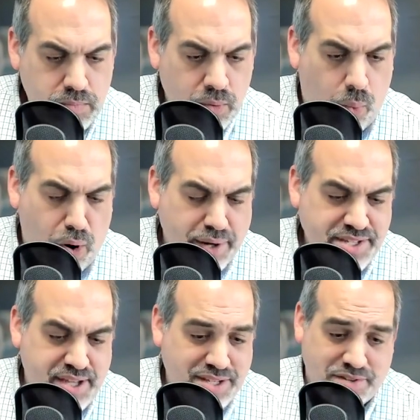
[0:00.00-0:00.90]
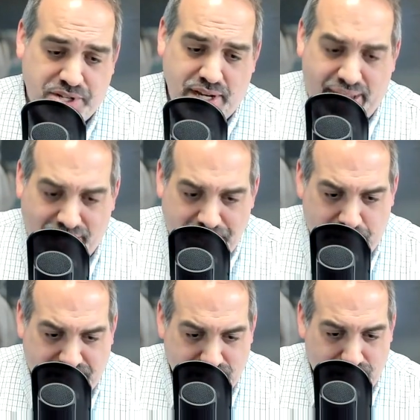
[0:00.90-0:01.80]
Warren says, if she needs
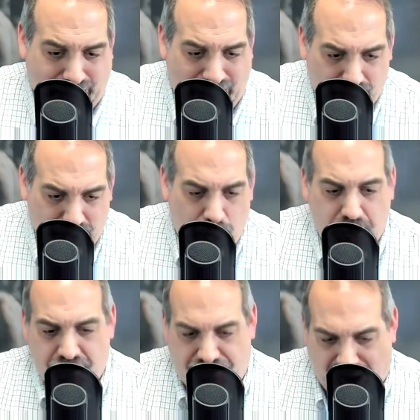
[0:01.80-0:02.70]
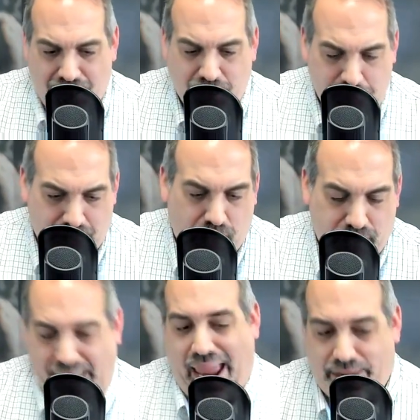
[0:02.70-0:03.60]
me to, I'll go and find the
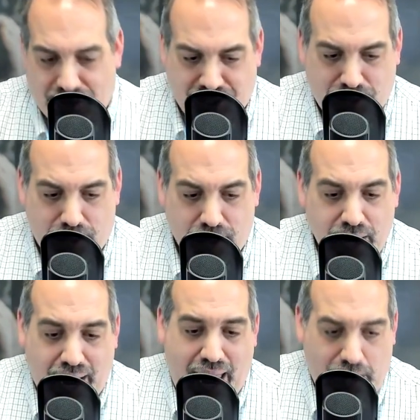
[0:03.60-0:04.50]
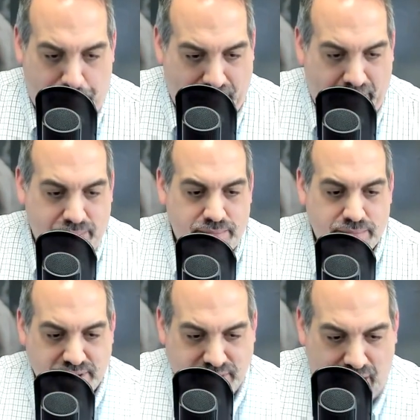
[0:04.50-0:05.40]
bill and hand it to her and a pen
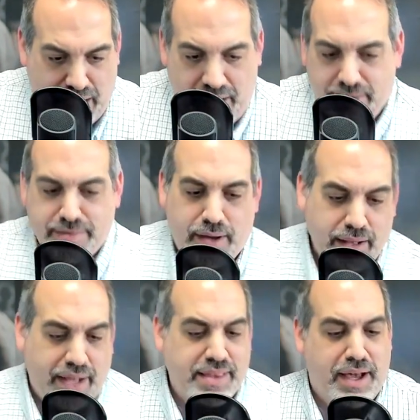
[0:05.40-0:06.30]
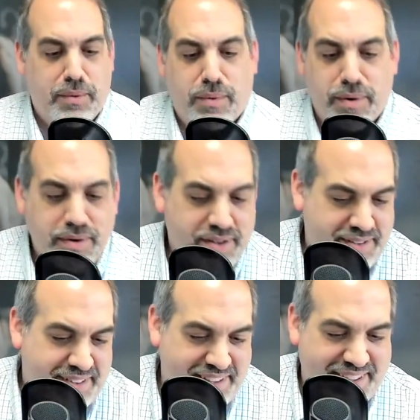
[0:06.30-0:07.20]
to sign it. I like that, Warren.
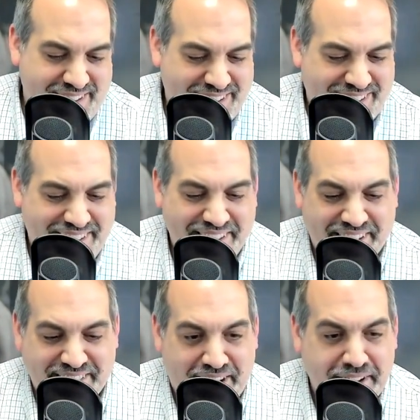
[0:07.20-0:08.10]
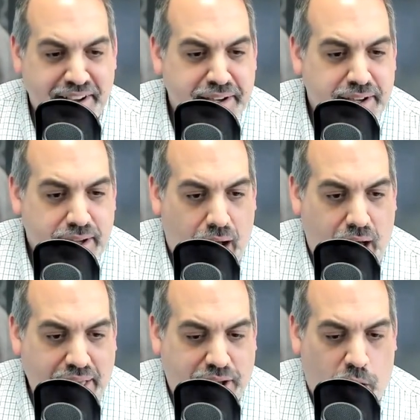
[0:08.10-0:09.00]
I like that.
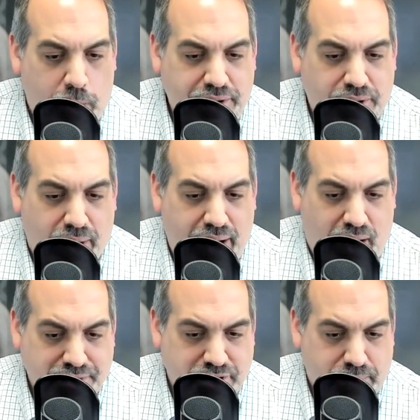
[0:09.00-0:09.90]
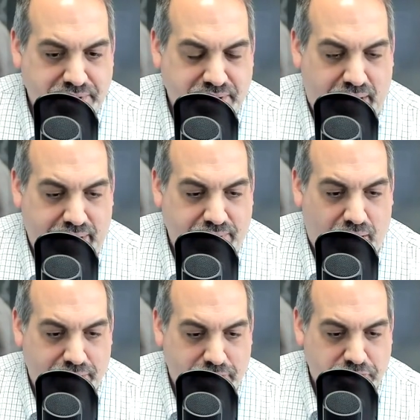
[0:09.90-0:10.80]
I think Colby Dre also was saying he
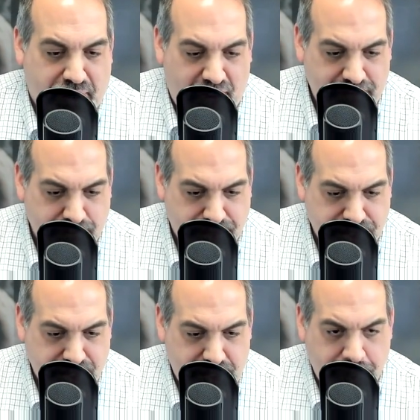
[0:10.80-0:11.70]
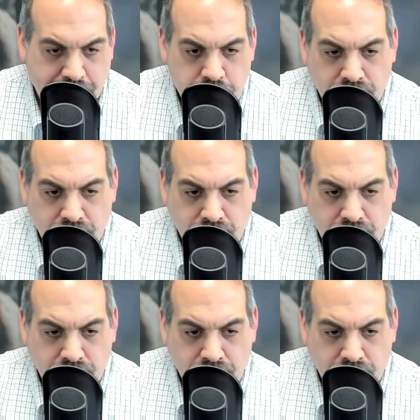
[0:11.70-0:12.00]
volunteered to drive from Sioux City